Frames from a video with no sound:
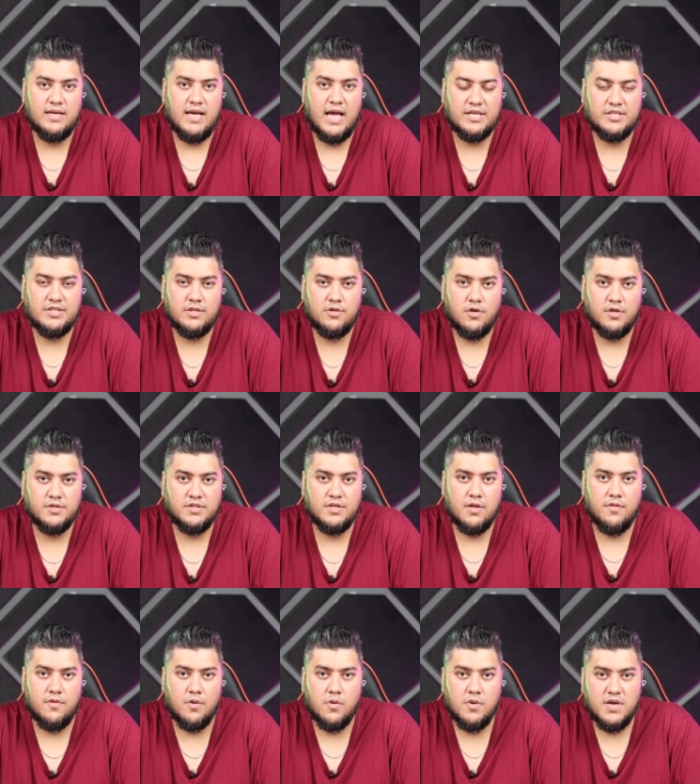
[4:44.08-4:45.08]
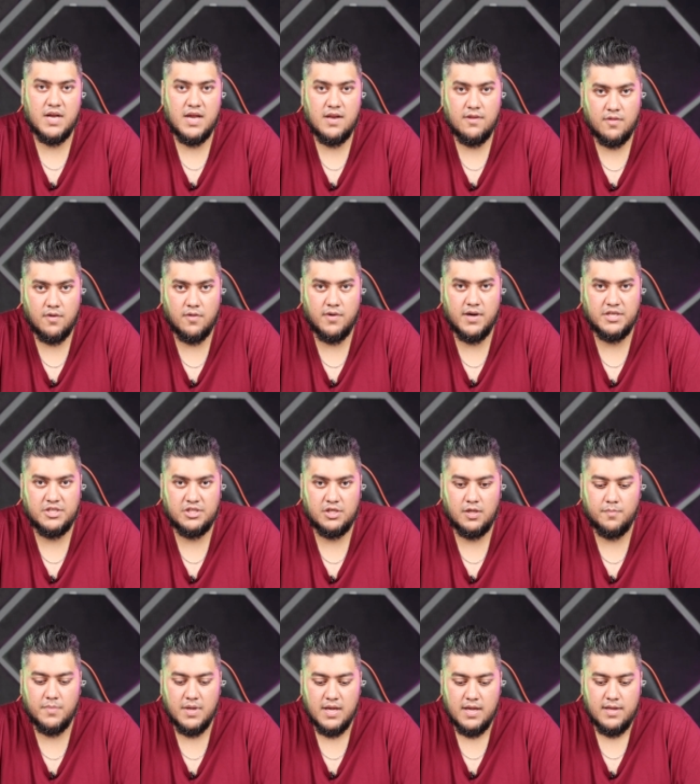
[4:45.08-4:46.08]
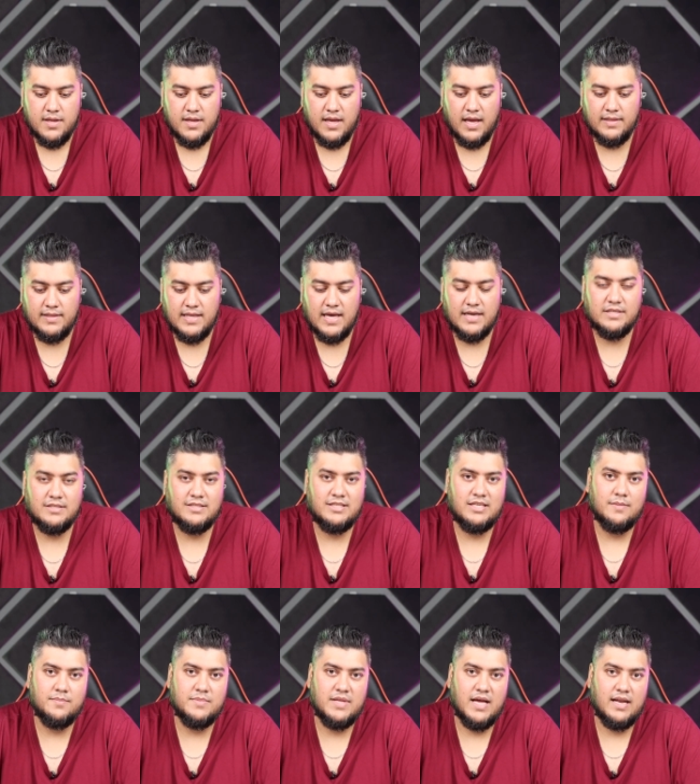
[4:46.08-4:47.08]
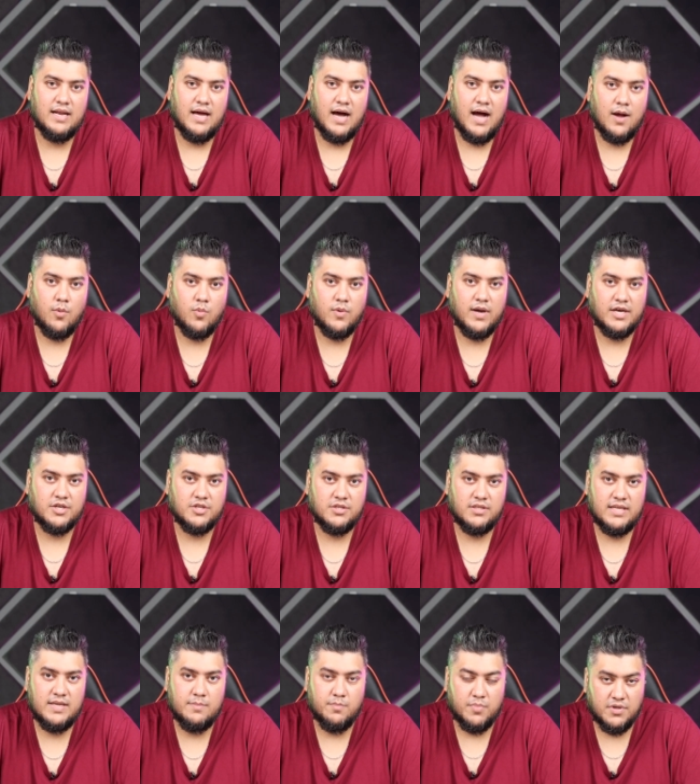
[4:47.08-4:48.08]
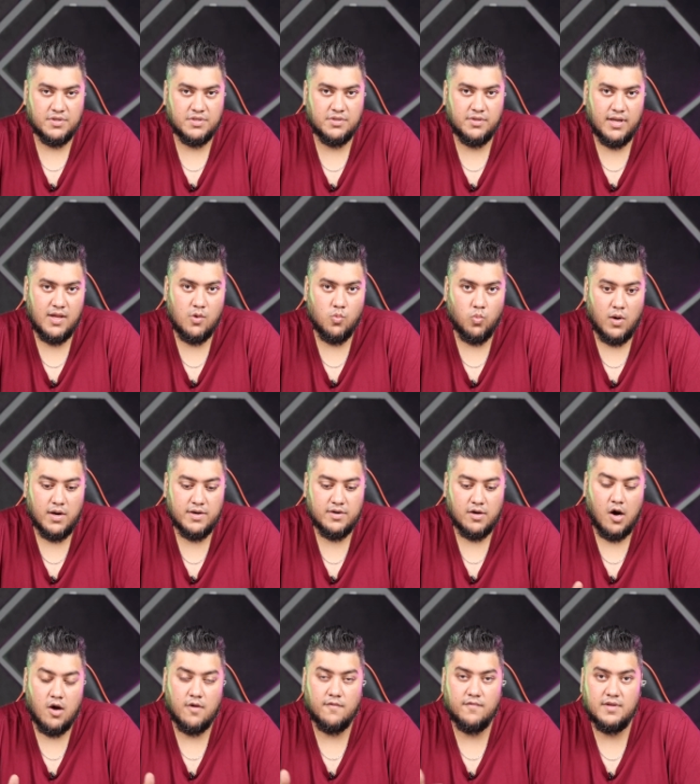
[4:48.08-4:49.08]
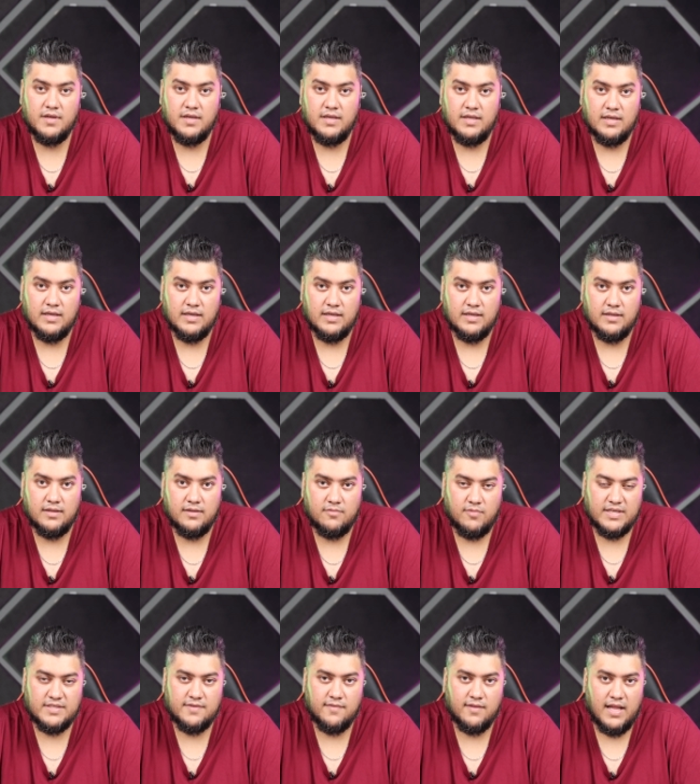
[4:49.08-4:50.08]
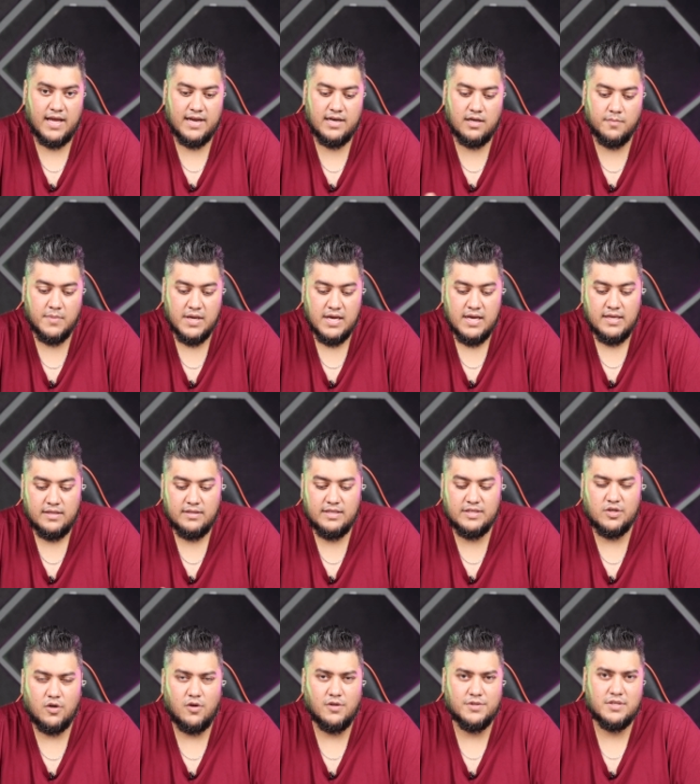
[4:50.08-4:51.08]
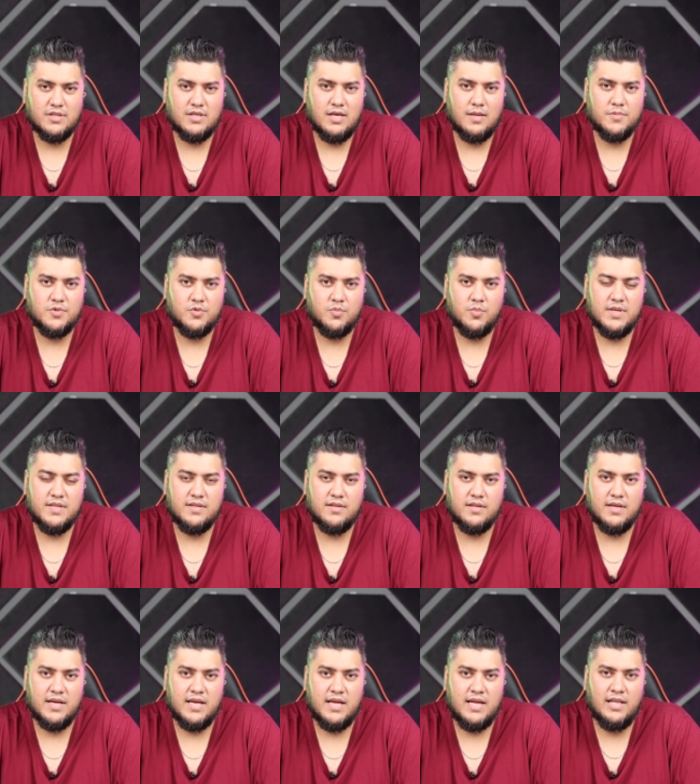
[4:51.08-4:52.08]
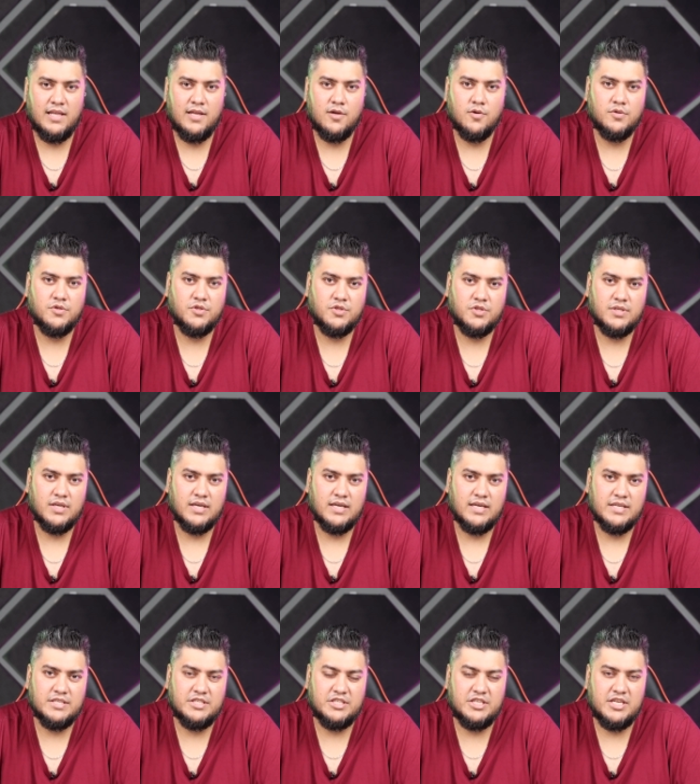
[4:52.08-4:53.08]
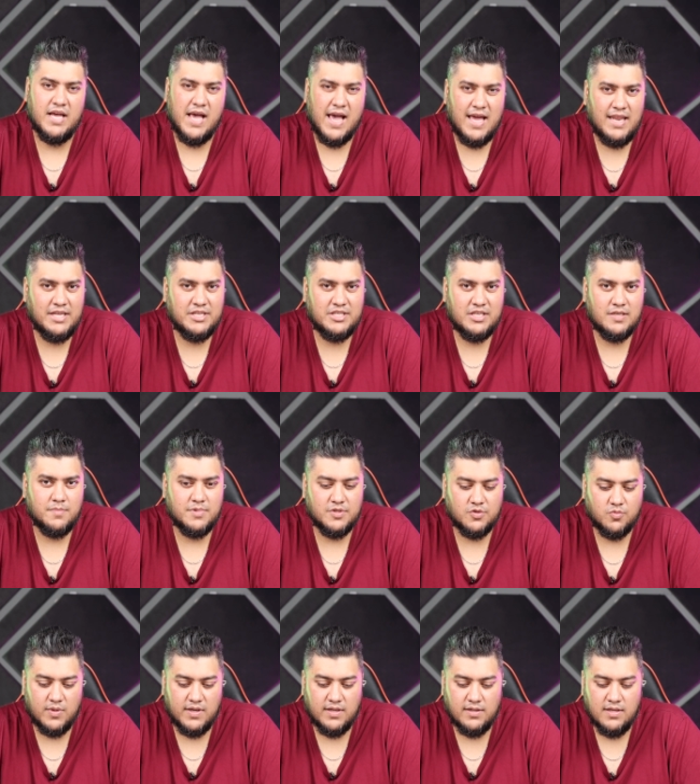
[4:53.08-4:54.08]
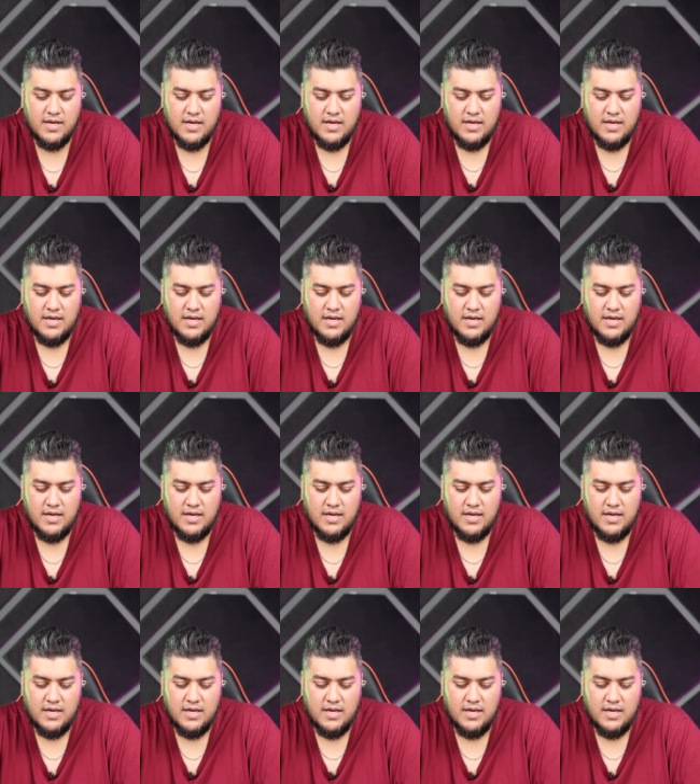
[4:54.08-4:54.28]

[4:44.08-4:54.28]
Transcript: Exynos 1330 chip, and that is a chip that I would actually personally want out of the rest of the lineup. This also comes with the Helios G80 chip as well,